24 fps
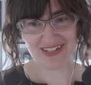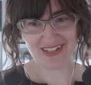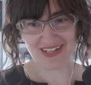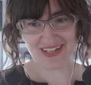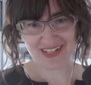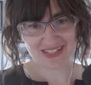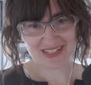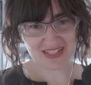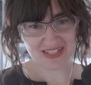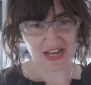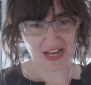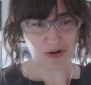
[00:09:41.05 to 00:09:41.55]

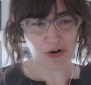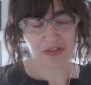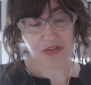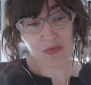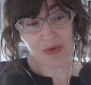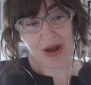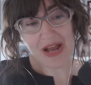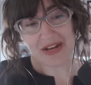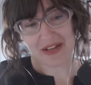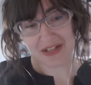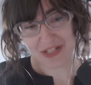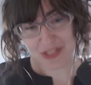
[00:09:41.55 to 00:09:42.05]
state or in the
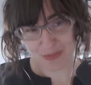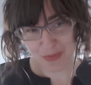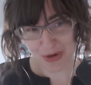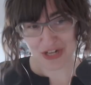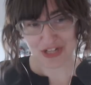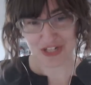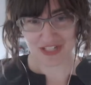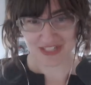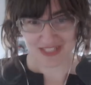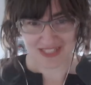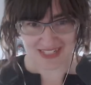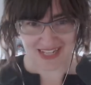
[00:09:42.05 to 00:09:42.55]
right
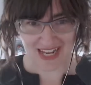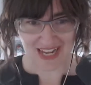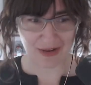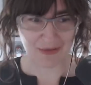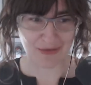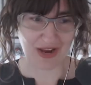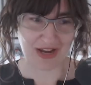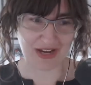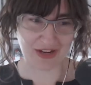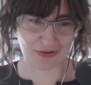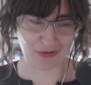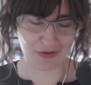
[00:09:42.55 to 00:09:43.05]
expression state
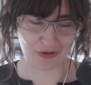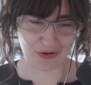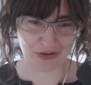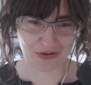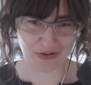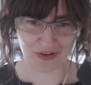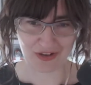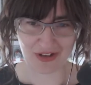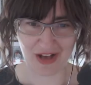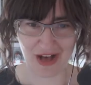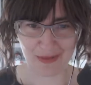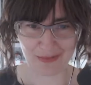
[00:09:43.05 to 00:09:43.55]
right in order to
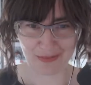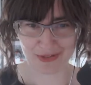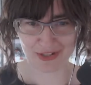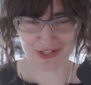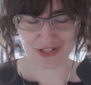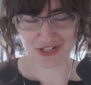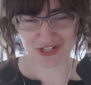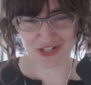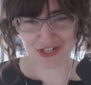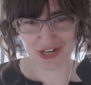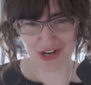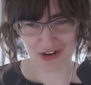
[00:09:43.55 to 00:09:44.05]
accomplish
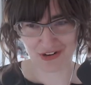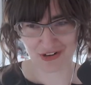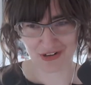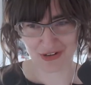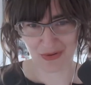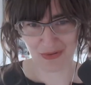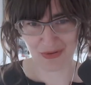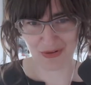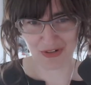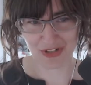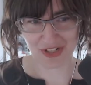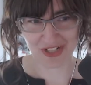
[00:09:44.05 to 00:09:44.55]
a shared
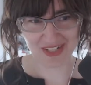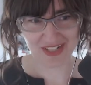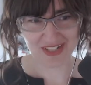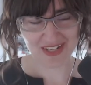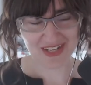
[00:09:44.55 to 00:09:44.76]
goal